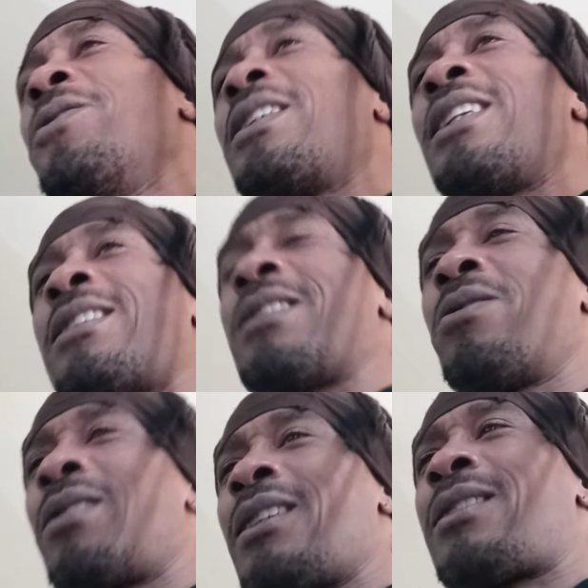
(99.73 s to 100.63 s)
you
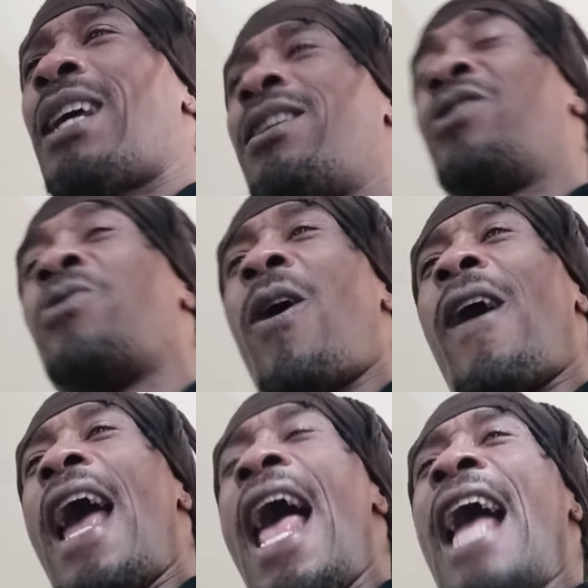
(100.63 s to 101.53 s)
just said you
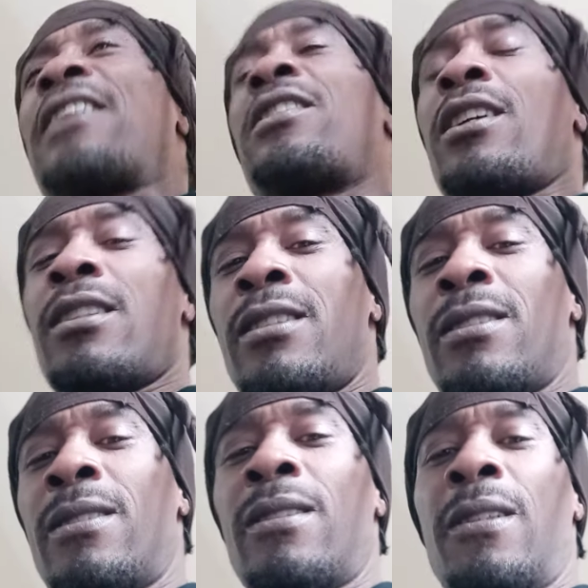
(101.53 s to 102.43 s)
are an actor,
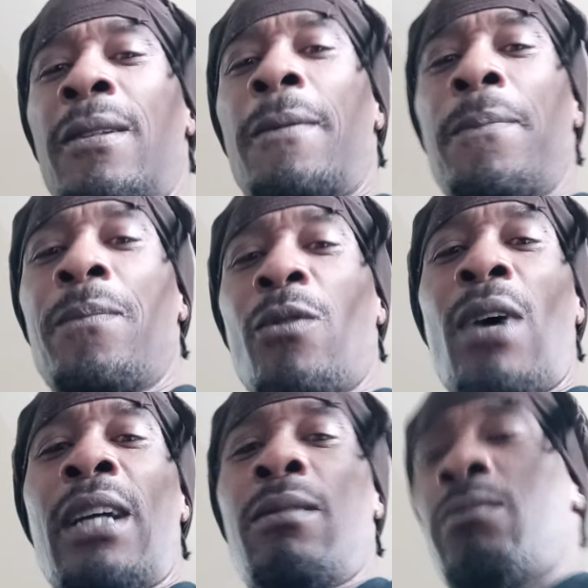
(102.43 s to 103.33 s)

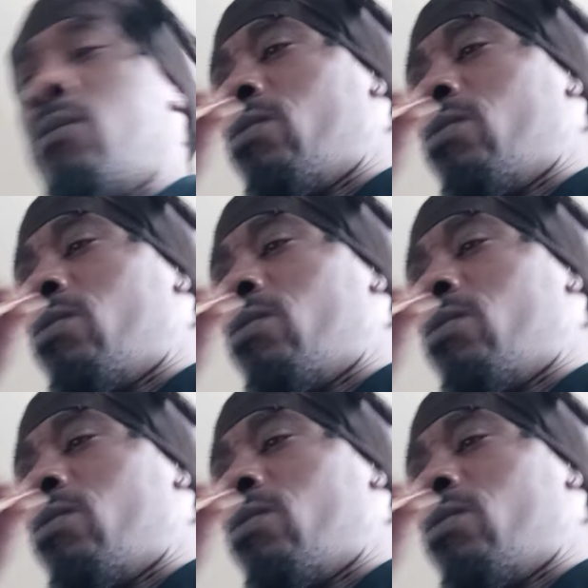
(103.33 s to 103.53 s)
right?